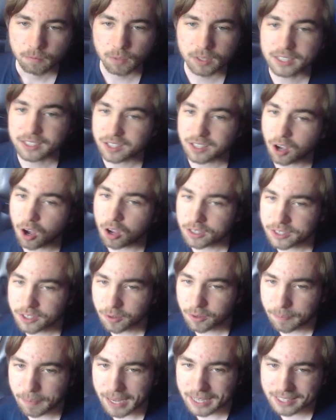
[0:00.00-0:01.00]
What this
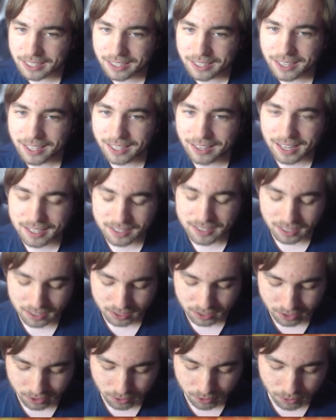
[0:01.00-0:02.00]
also basically lets
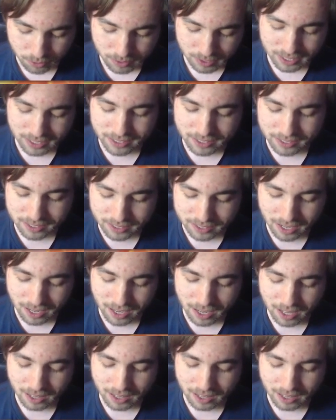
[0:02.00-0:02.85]
us do is